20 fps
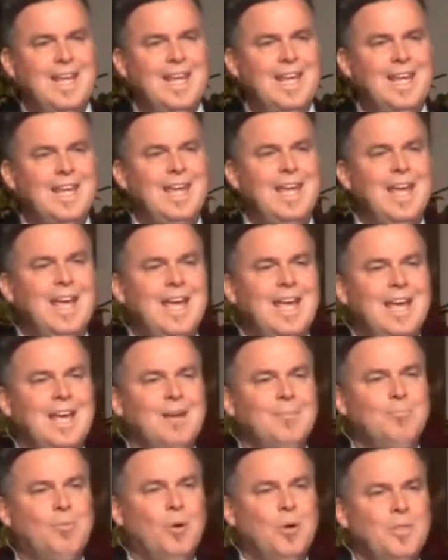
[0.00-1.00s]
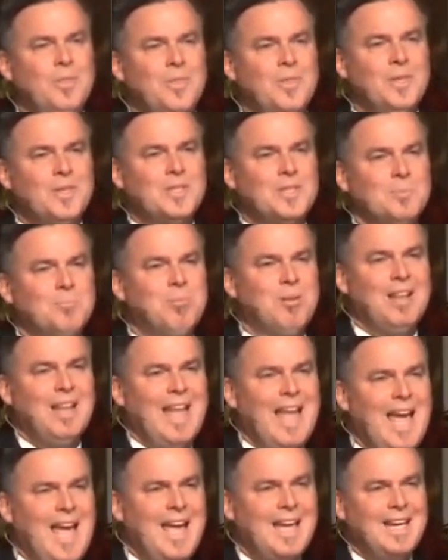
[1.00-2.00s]
he put this
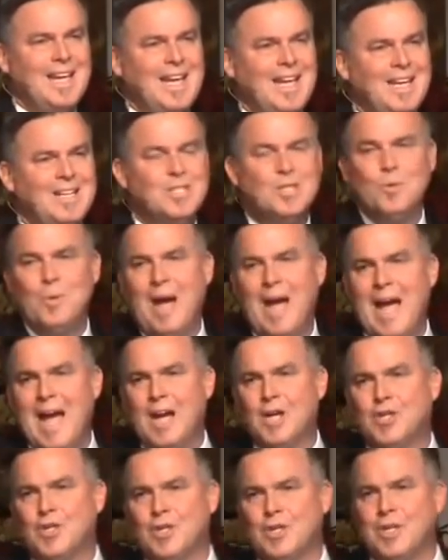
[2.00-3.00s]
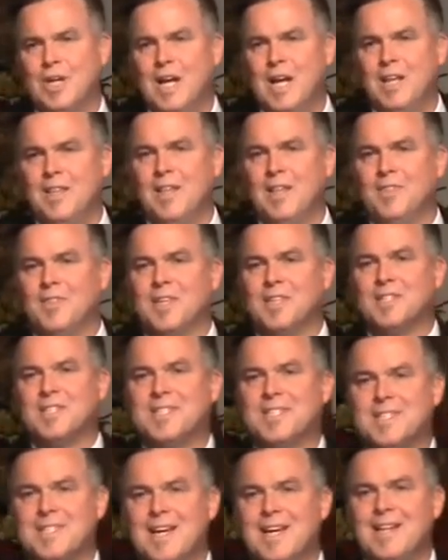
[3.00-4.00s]
plan into action that the
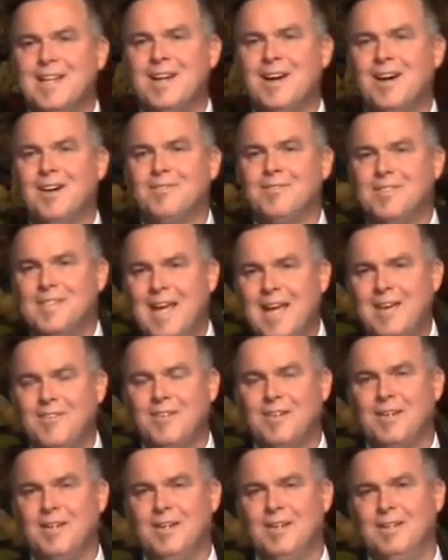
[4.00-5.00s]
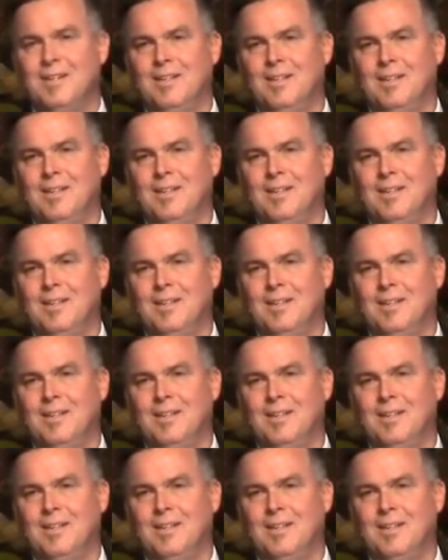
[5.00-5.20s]
son of David